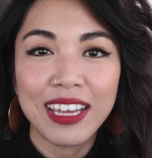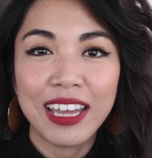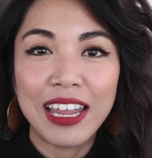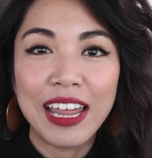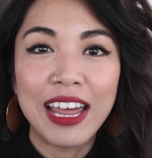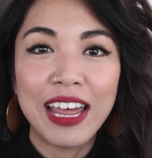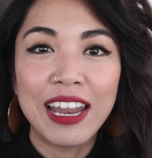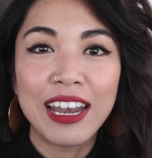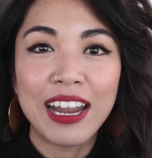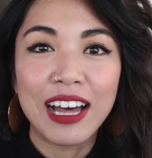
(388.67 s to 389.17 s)

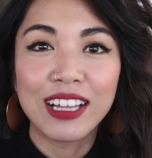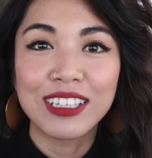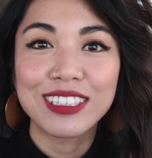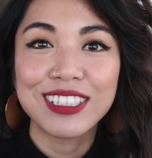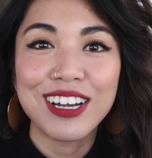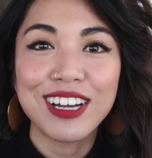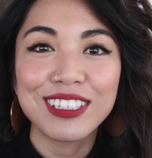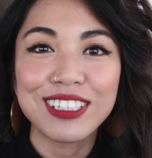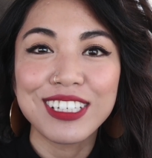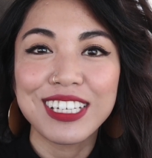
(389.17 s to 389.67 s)
and I'll
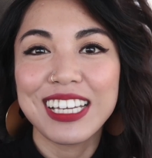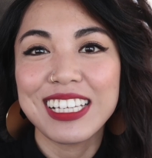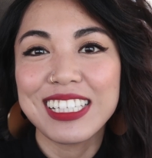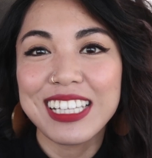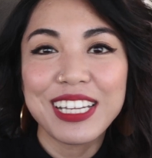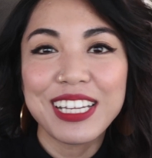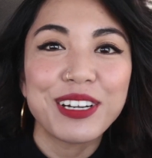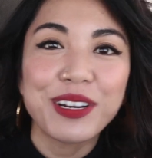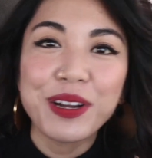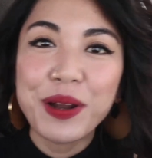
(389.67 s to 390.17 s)
talk to you guys
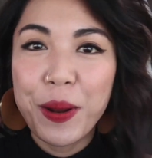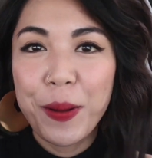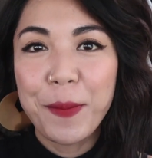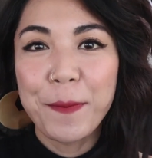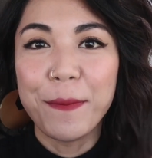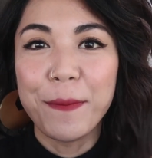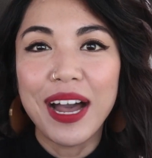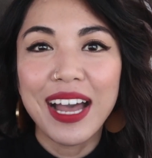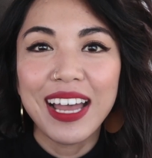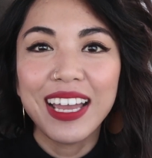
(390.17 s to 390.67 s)
later.
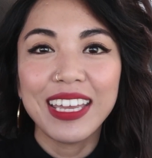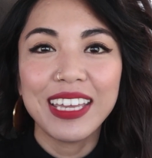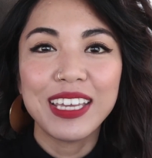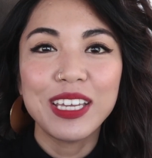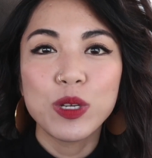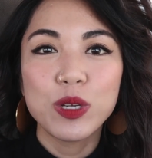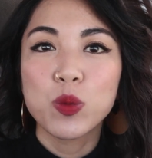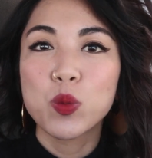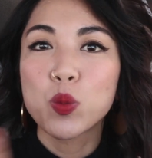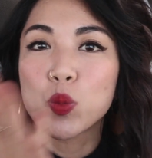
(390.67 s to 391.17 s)

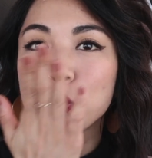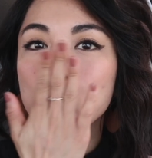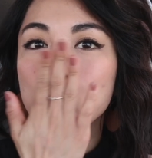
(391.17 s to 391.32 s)
Bye!